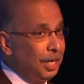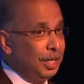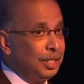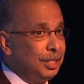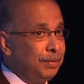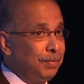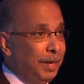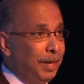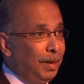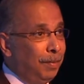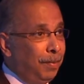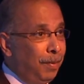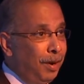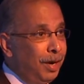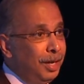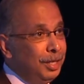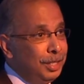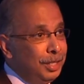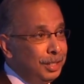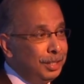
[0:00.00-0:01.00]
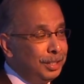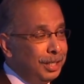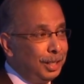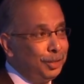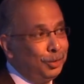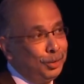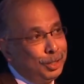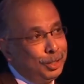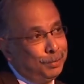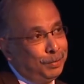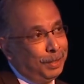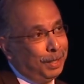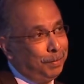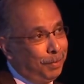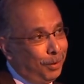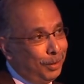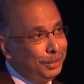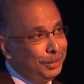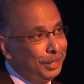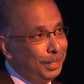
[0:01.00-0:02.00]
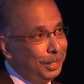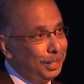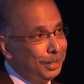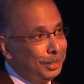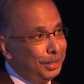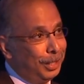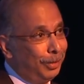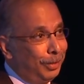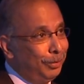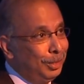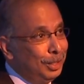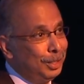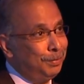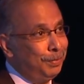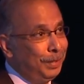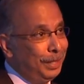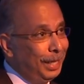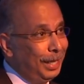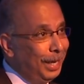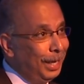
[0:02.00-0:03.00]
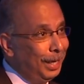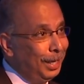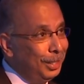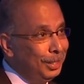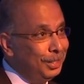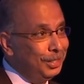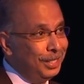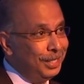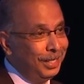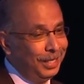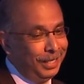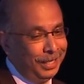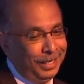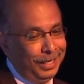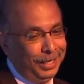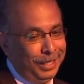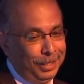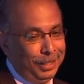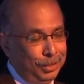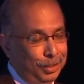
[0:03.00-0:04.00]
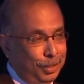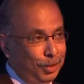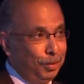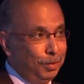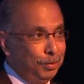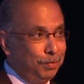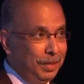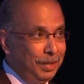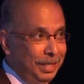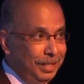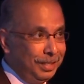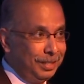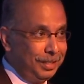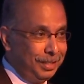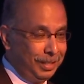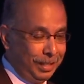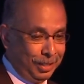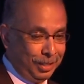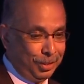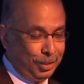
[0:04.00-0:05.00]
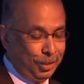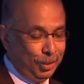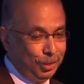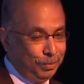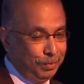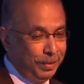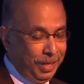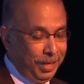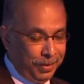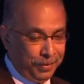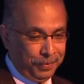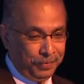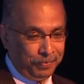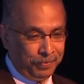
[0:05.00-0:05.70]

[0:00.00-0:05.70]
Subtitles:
is my apologies. I don't speak Portuguese. I only speak English. So please excuse me.